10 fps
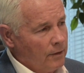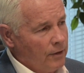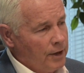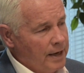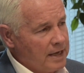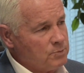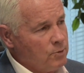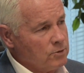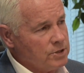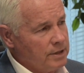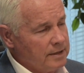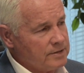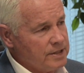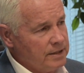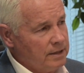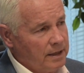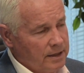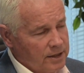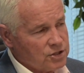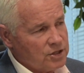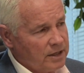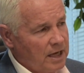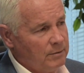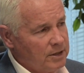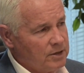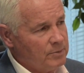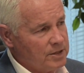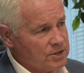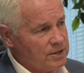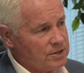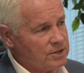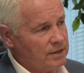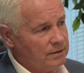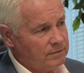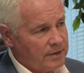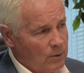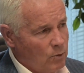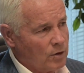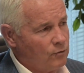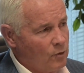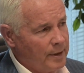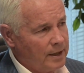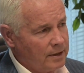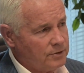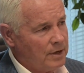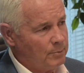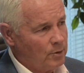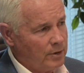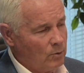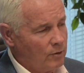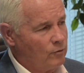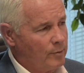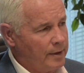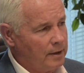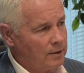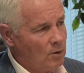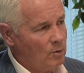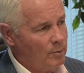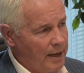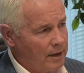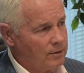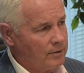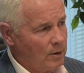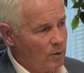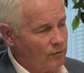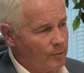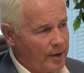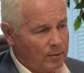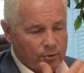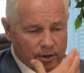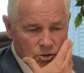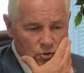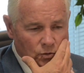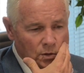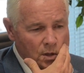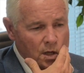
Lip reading: The next person I seen, and then his son came into the business, and they worked for me at Contempo, they worked for me at Coldwell Banker, they worked for me at Prudential.